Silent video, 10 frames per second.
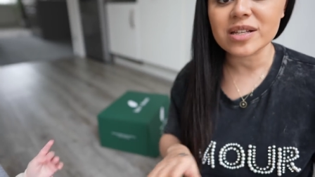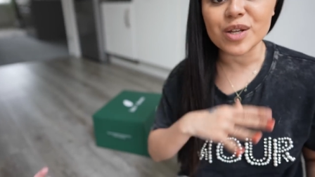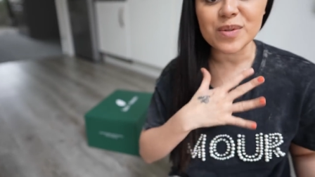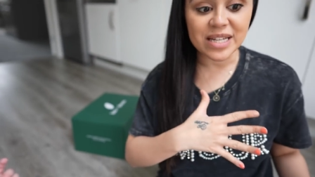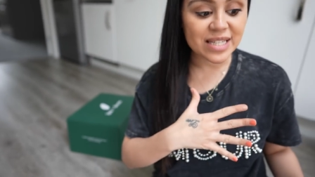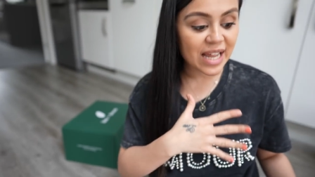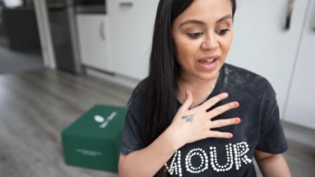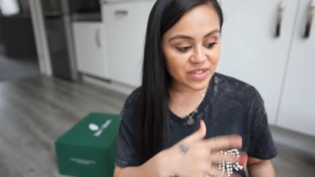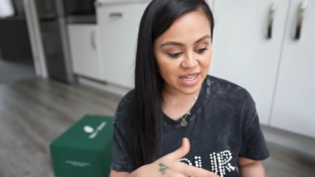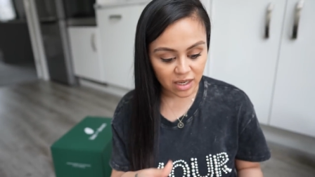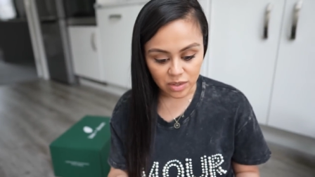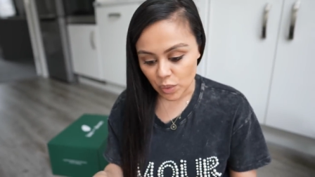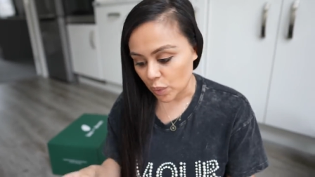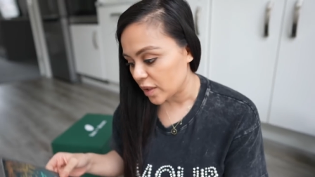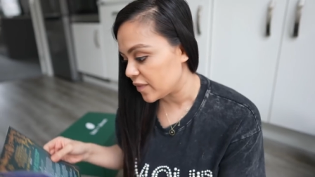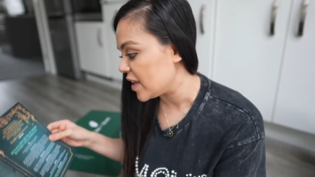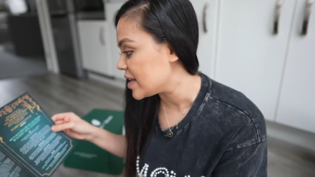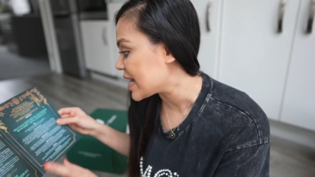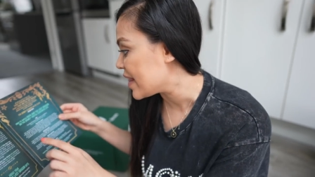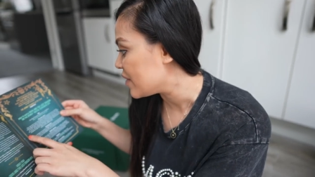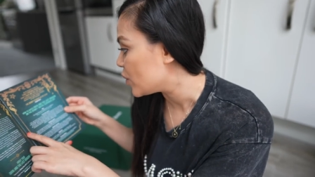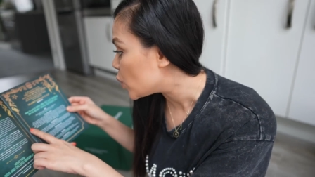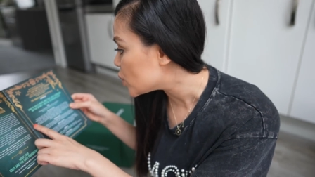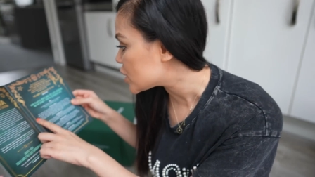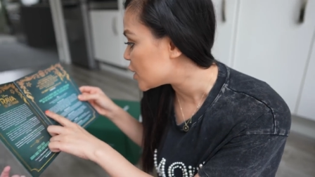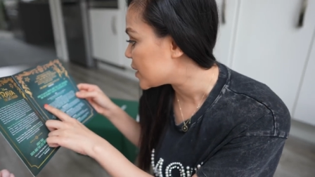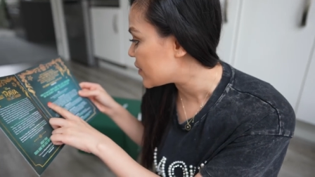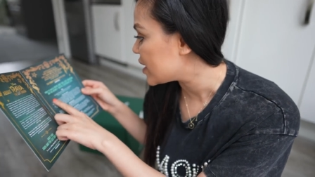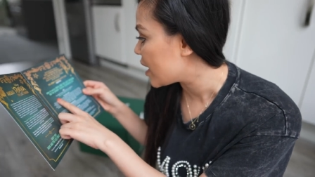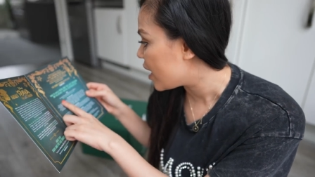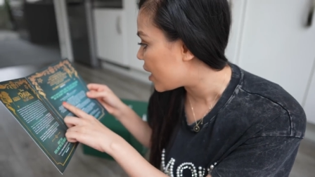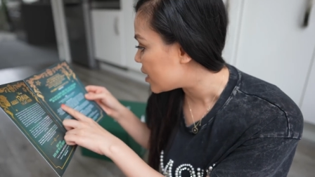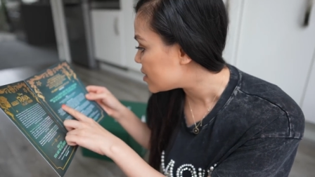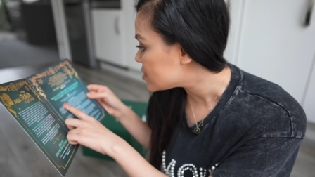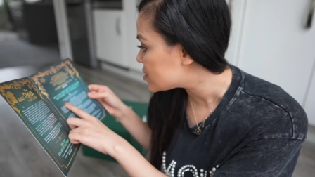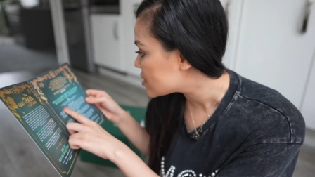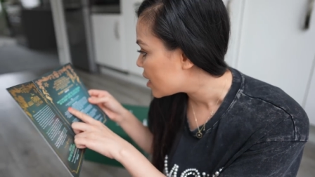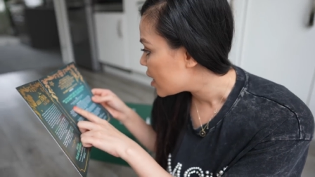So Disney have sent us all of this, and they've also given us